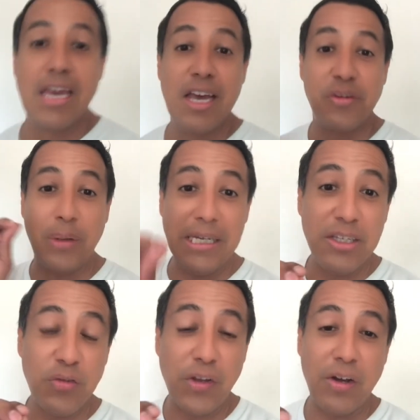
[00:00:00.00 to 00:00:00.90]
So in this
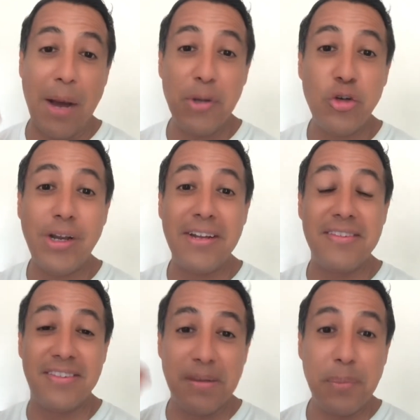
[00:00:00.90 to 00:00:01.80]
video, I'm going to try to
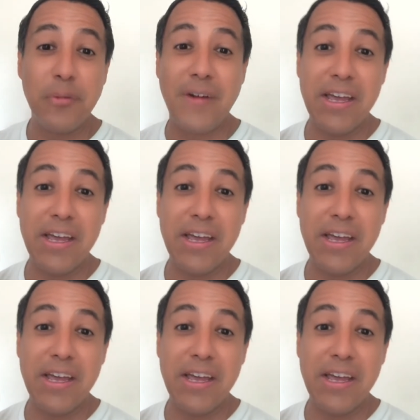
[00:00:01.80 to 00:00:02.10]
simplify